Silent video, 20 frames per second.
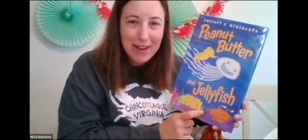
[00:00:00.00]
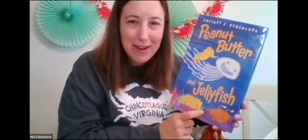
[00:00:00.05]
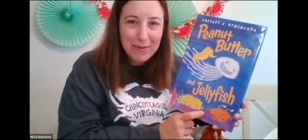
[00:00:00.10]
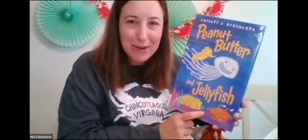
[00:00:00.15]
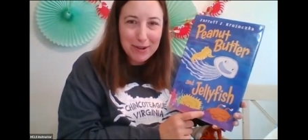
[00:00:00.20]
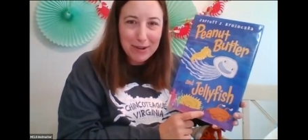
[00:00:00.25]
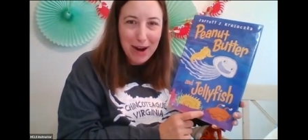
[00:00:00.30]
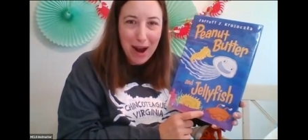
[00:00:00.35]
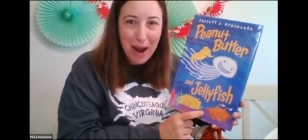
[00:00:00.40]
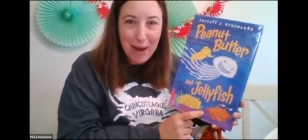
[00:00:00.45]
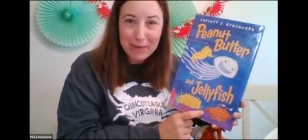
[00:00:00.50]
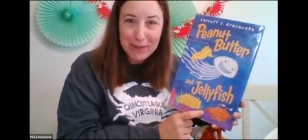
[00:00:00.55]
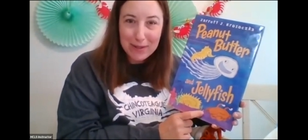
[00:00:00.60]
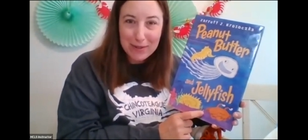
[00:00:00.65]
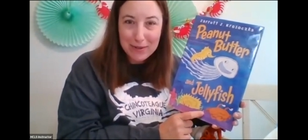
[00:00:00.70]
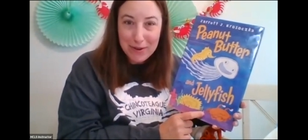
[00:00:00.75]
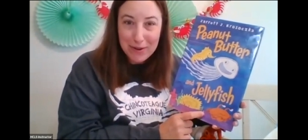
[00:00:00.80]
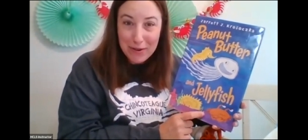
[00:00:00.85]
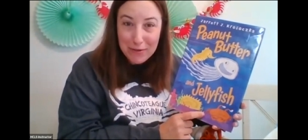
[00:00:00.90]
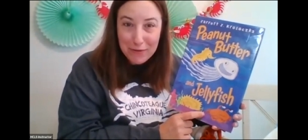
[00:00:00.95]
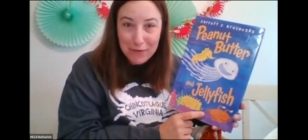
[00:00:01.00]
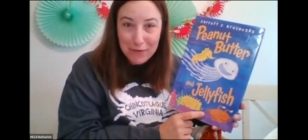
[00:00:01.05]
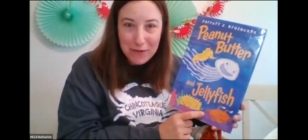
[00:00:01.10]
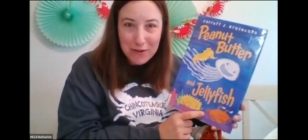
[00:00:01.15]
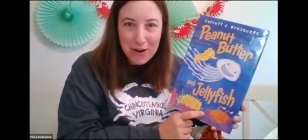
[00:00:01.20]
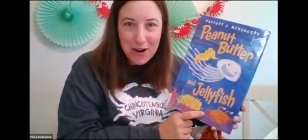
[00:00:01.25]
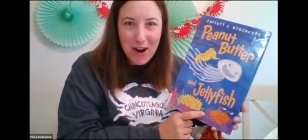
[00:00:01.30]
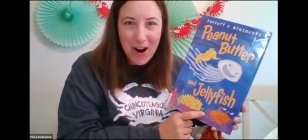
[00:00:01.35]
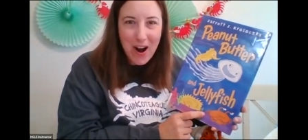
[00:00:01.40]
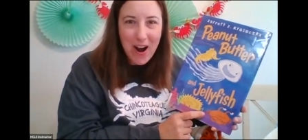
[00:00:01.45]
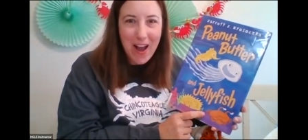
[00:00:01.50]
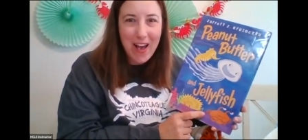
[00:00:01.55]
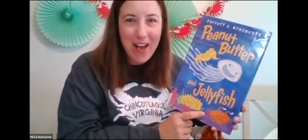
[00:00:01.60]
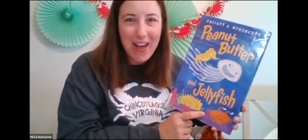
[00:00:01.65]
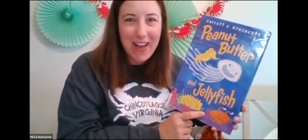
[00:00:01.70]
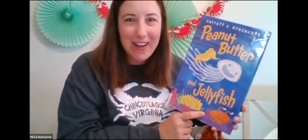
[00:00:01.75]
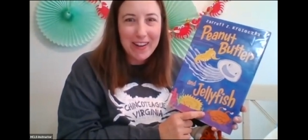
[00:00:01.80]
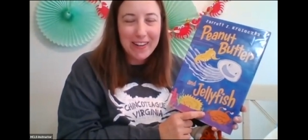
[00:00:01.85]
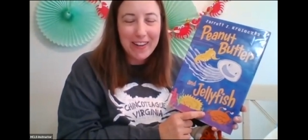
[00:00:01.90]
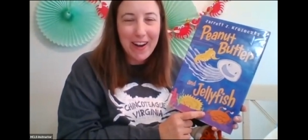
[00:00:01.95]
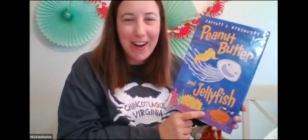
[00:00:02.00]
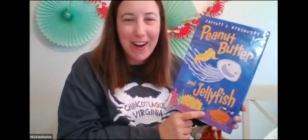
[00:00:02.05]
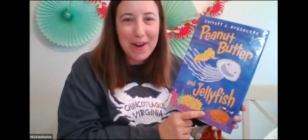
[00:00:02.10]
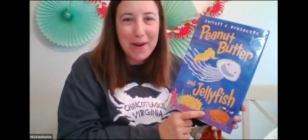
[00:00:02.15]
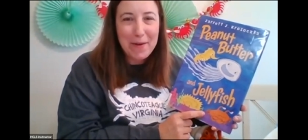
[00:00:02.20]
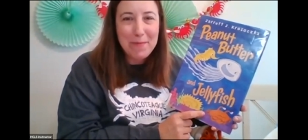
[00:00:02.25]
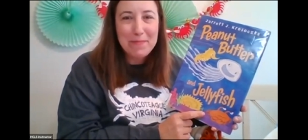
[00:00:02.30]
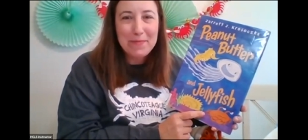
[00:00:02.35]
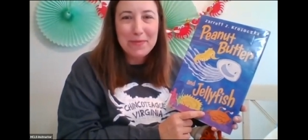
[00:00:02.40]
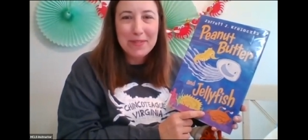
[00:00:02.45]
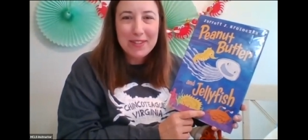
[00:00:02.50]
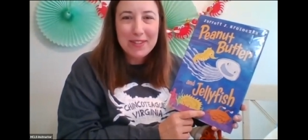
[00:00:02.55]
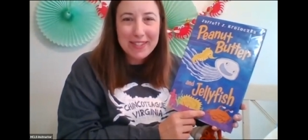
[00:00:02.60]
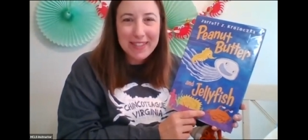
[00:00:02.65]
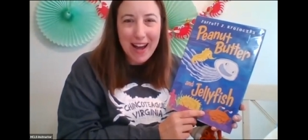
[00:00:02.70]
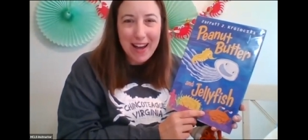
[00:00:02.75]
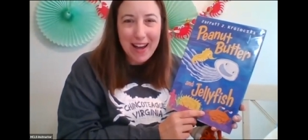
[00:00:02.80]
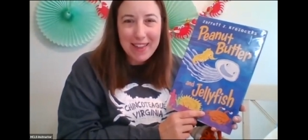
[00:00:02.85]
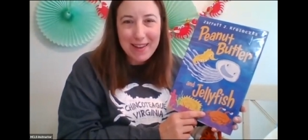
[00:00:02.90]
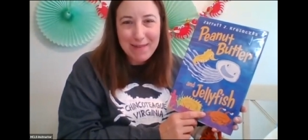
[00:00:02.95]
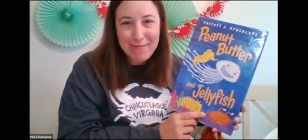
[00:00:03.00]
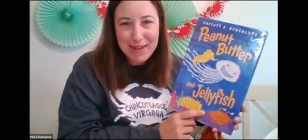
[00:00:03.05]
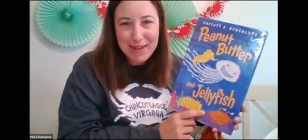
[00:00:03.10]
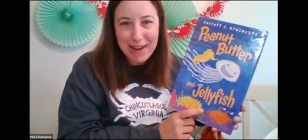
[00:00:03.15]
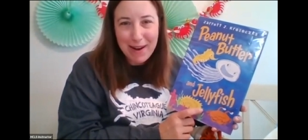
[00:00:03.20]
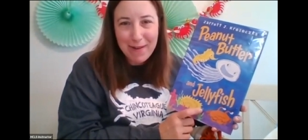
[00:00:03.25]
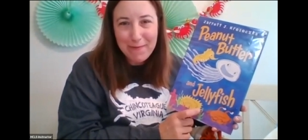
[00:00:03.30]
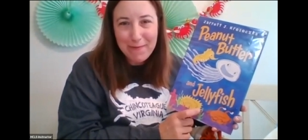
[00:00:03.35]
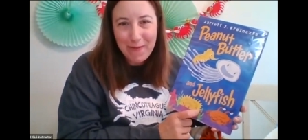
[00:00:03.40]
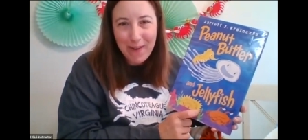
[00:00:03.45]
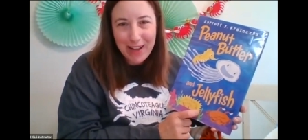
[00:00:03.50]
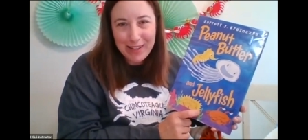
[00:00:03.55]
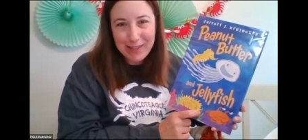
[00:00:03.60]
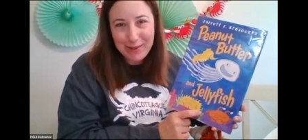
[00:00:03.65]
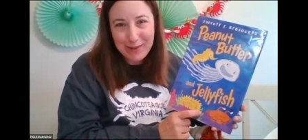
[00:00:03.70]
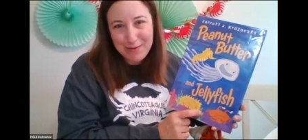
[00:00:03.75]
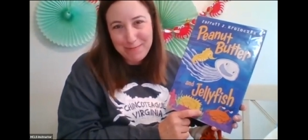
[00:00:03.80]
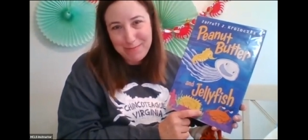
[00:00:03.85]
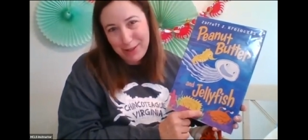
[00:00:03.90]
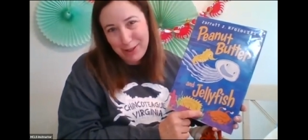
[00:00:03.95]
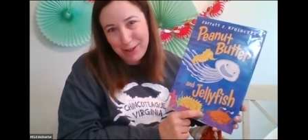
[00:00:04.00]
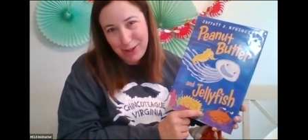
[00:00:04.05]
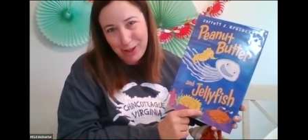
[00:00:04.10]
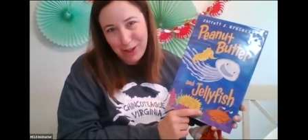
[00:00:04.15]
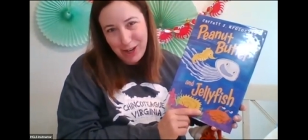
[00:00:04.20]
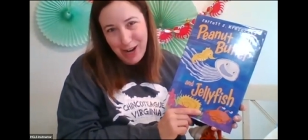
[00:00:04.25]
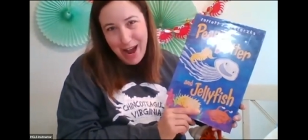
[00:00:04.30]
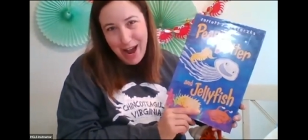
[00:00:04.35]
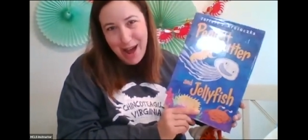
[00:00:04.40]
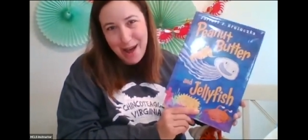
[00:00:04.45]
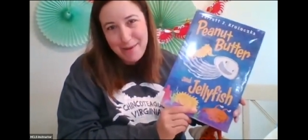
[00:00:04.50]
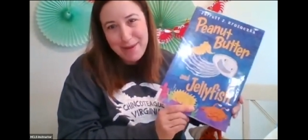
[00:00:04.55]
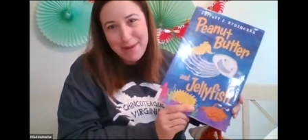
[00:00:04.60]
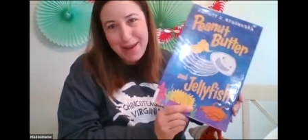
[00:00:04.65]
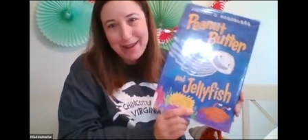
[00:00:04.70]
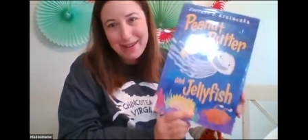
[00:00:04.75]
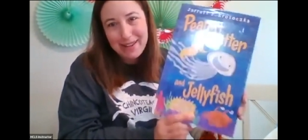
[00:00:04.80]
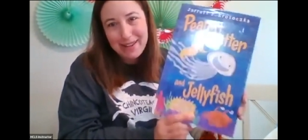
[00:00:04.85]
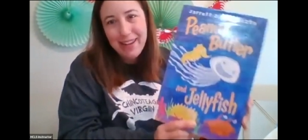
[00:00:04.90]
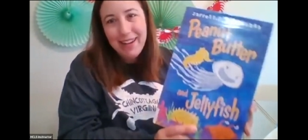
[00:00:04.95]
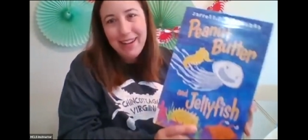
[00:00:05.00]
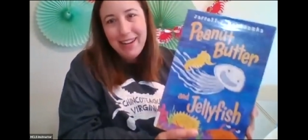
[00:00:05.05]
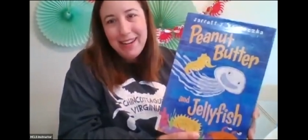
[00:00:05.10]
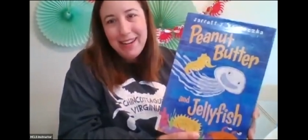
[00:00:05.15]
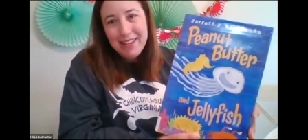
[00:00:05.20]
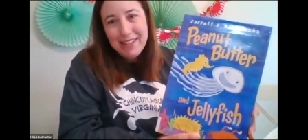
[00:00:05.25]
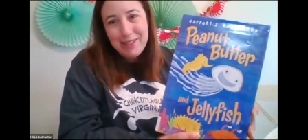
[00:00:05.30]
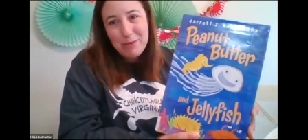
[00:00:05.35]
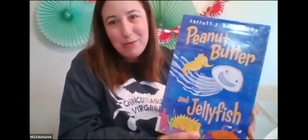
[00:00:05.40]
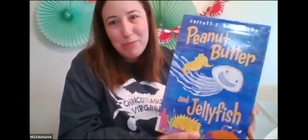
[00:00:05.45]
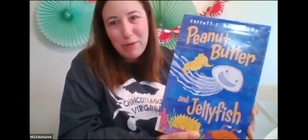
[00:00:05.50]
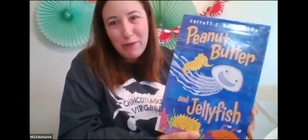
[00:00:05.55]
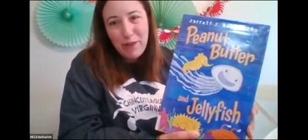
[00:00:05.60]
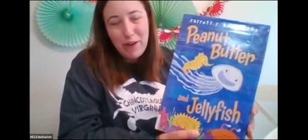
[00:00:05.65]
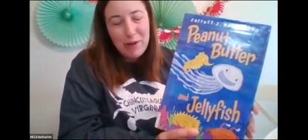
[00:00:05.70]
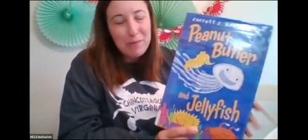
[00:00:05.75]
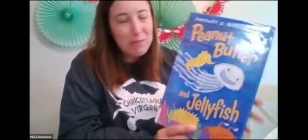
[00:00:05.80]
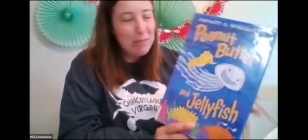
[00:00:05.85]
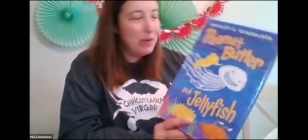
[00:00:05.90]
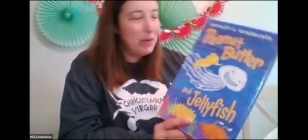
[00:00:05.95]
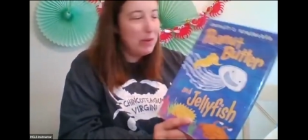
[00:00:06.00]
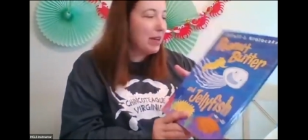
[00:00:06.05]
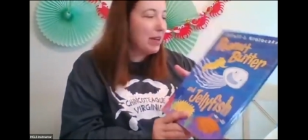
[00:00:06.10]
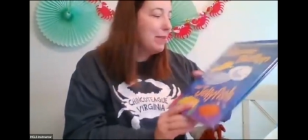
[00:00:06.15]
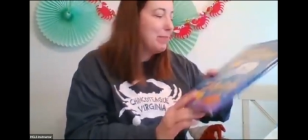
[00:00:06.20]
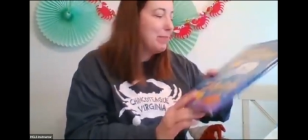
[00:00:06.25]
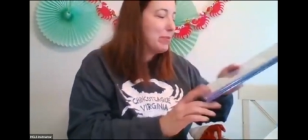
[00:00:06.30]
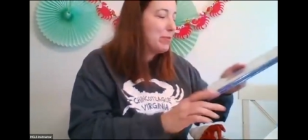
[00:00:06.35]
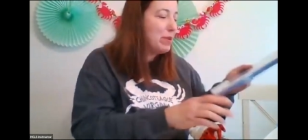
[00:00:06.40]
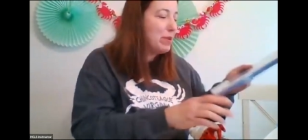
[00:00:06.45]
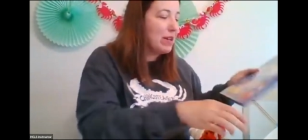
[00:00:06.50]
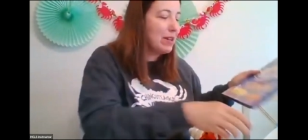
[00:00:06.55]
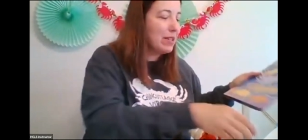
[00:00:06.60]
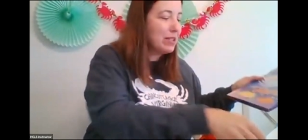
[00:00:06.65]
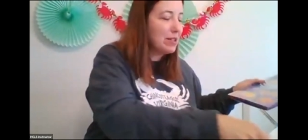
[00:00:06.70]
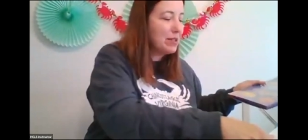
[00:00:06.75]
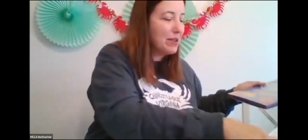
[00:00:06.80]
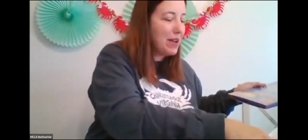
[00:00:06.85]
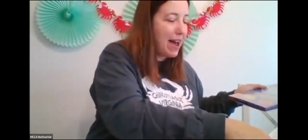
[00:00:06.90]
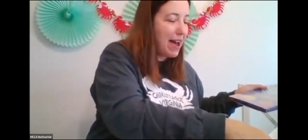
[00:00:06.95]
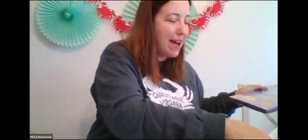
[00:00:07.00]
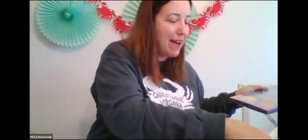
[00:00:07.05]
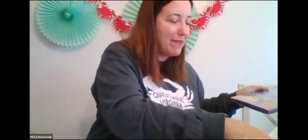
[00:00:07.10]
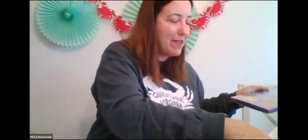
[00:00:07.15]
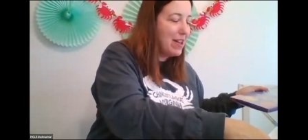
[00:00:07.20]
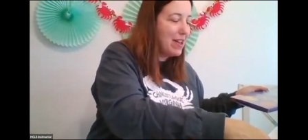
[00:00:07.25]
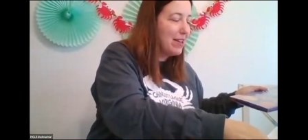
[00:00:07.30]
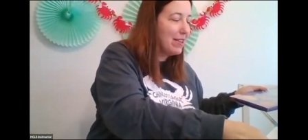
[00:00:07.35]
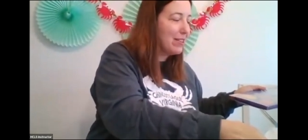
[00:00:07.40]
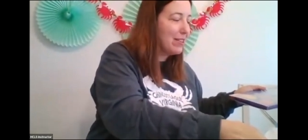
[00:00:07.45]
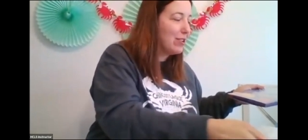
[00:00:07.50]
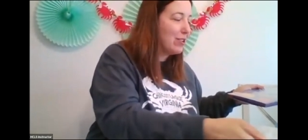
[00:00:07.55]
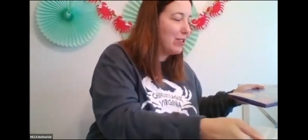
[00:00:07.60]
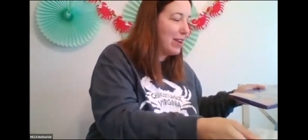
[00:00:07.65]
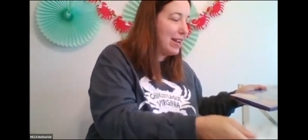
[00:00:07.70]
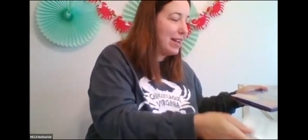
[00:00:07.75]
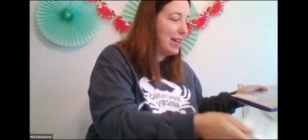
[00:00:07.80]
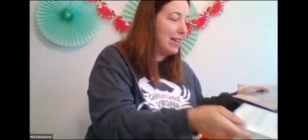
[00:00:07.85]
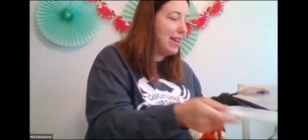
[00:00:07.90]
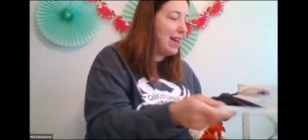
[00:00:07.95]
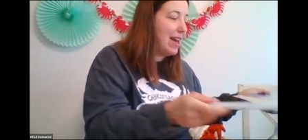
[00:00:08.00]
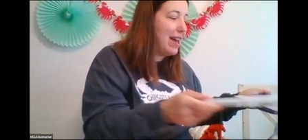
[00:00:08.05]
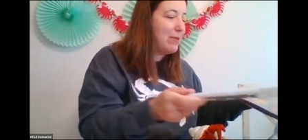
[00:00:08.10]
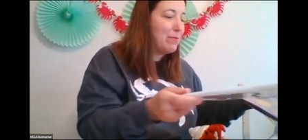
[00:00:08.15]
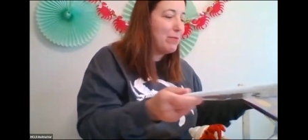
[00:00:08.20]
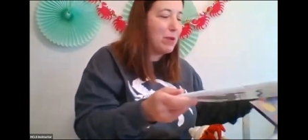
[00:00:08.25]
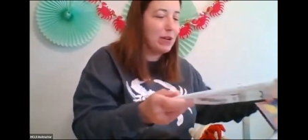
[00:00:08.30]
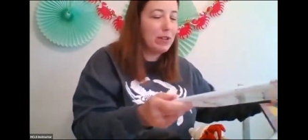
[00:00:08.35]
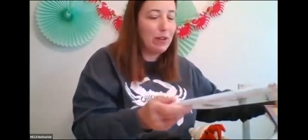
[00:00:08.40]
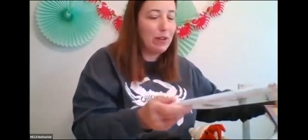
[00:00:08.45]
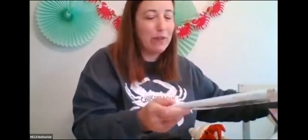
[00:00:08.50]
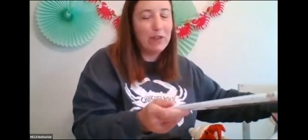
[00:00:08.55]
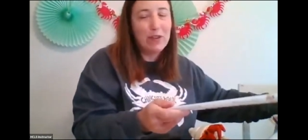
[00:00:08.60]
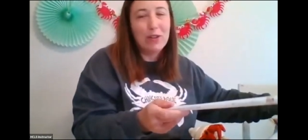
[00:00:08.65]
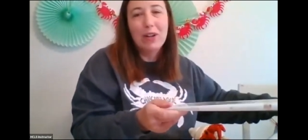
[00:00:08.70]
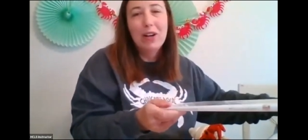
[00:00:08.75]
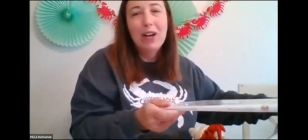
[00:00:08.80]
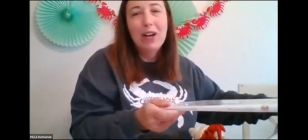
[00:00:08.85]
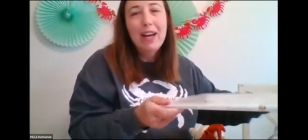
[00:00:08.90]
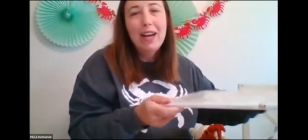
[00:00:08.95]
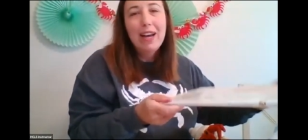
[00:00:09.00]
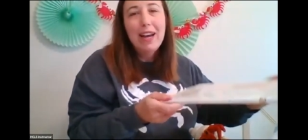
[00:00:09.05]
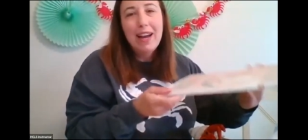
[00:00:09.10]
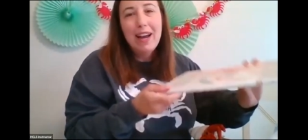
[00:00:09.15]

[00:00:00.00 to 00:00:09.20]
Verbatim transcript: what crabs are known for, and um, just how they become friends with Mr. Crab. And super fun book. We also have the great and wonderful